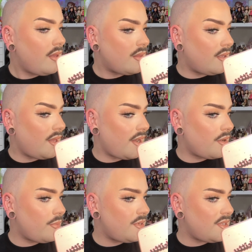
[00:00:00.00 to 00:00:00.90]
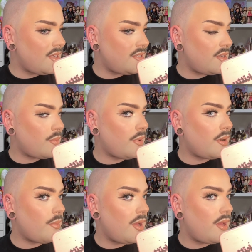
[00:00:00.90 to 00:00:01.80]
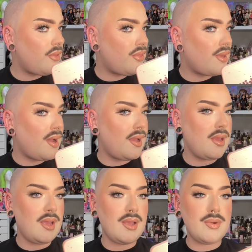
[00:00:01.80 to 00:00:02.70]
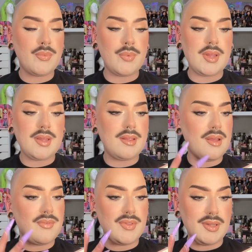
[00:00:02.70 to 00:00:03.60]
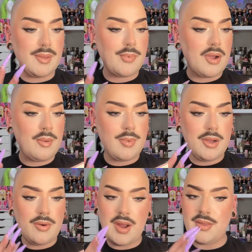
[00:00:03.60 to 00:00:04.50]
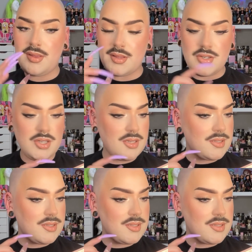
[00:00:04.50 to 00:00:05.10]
The liner was easy to work with. I really love the lip combo. I think the cheeks